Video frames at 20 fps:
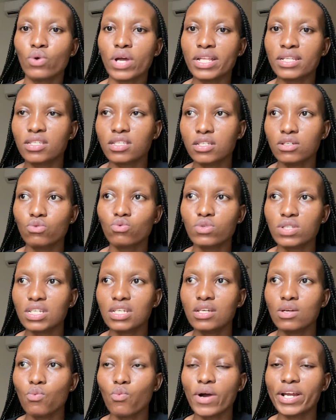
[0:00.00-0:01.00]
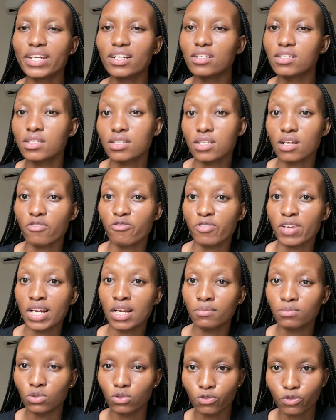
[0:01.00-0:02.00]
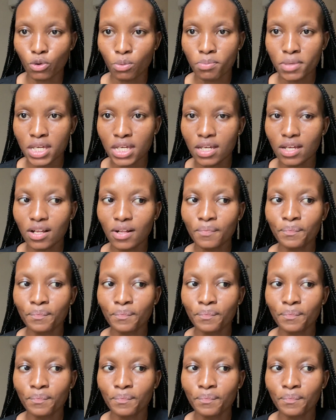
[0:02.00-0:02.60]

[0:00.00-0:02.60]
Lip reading: and see what else is available for me,